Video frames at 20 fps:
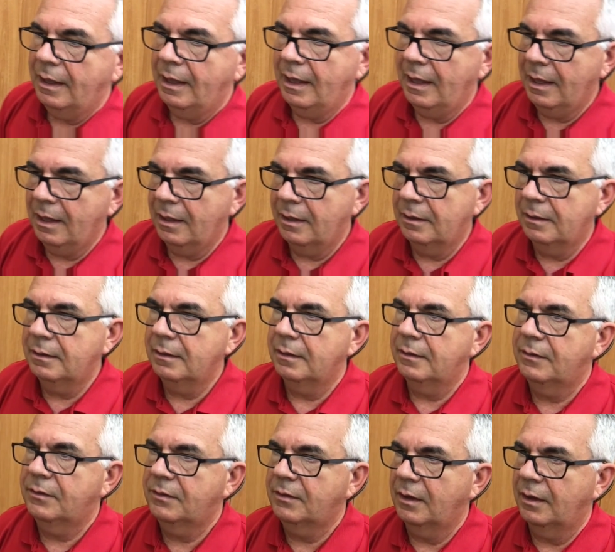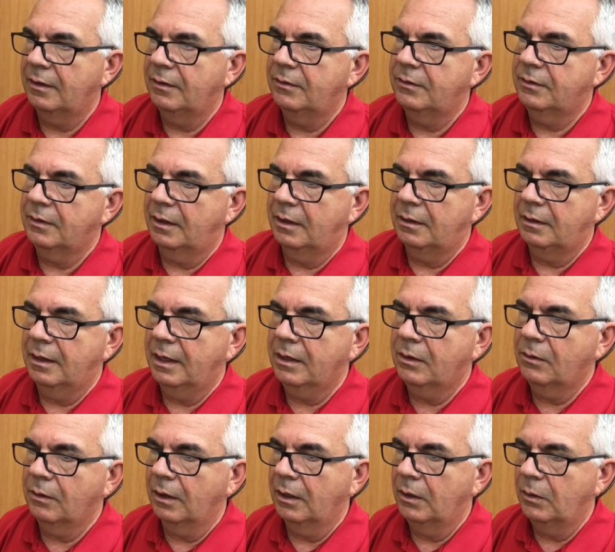And it says
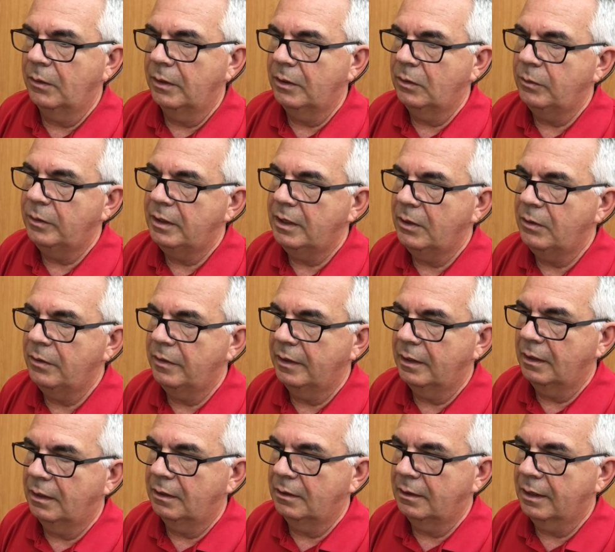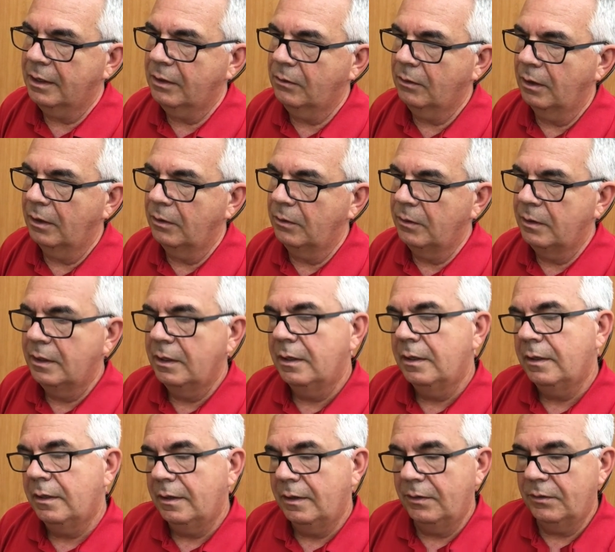allegro, and we know that allegro
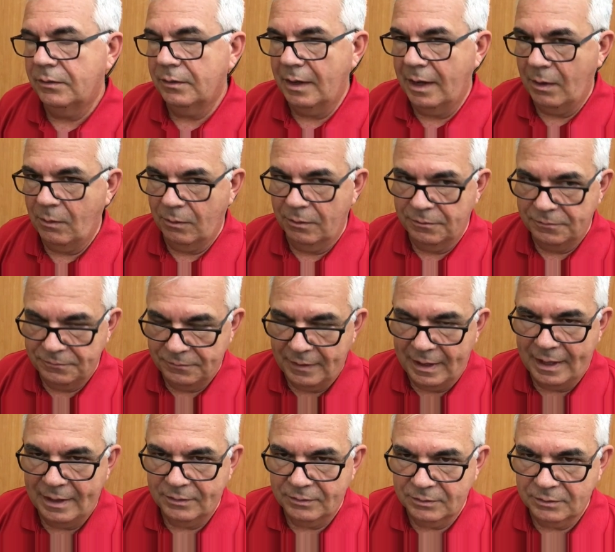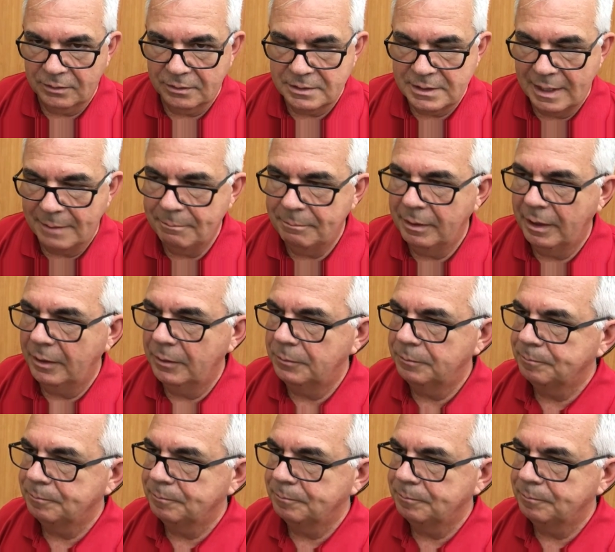is our faster tempo.